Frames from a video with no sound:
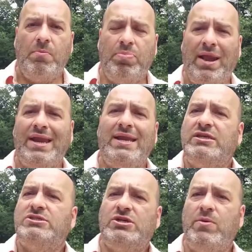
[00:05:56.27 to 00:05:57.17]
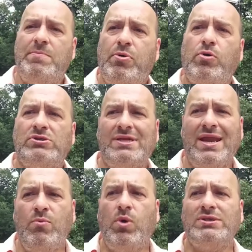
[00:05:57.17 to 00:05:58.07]
Planning is so important,
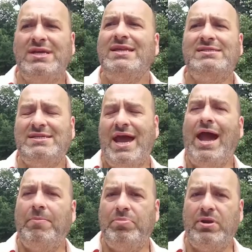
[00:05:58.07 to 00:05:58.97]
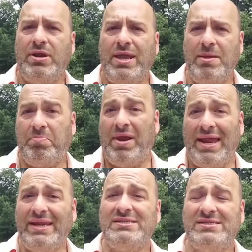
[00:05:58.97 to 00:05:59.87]
and what tends to happen in the
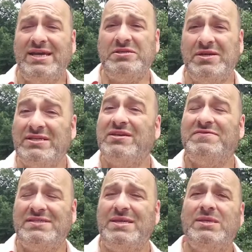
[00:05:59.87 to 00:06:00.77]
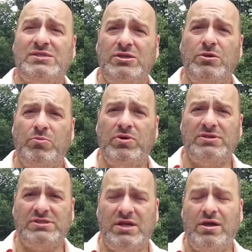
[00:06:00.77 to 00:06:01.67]
planning stage, because I've seen this in
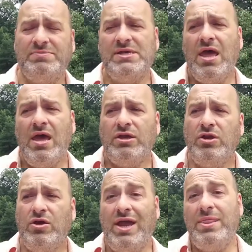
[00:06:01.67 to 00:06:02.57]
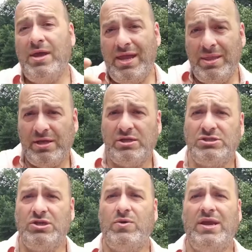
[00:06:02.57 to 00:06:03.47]
numerous times. You know, in in the
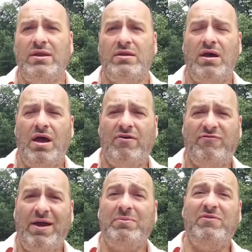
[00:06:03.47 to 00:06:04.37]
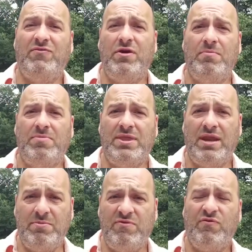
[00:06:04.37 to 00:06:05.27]
consulting uh, family firm that
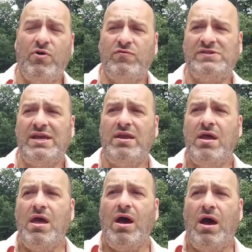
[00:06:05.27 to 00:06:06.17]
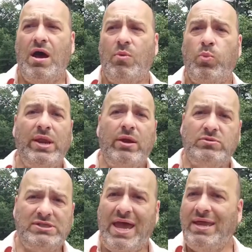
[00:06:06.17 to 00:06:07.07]
I'm involved in, uh, we
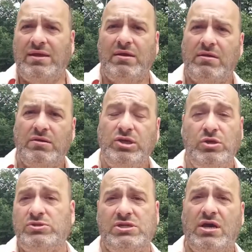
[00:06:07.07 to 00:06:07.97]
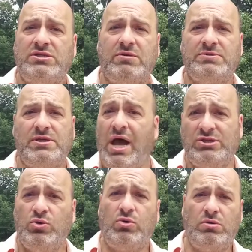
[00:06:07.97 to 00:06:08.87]
don't take new startups
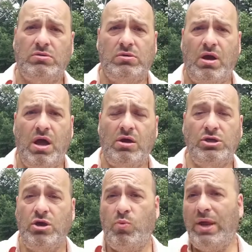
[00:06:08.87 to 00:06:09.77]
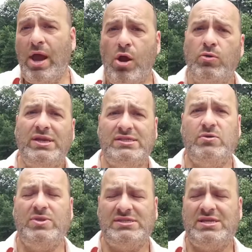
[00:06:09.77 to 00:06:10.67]
at all. Uh, you know, we only
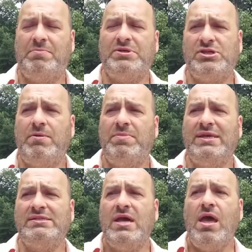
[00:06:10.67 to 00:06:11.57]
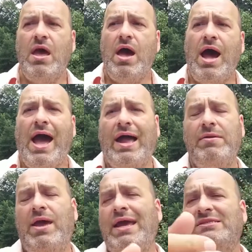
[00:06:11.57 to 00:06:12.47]
deal with established companies,
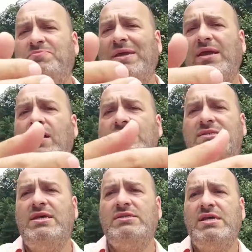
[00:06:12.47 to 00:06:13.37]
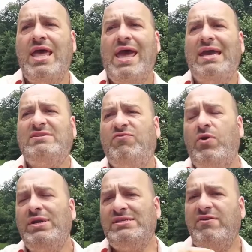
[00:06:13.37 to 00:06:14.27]
and it's because that it's
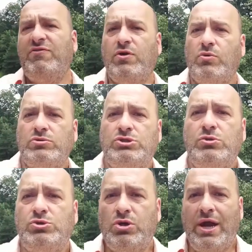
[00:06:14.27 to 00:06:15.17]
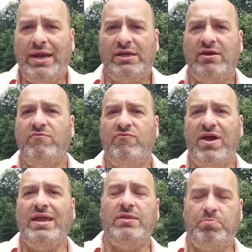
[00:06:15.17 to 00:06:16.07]
very difficult to try and
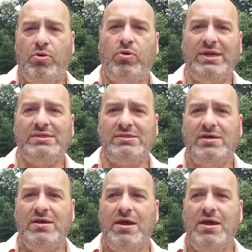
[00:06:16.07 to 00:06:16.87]
convey the point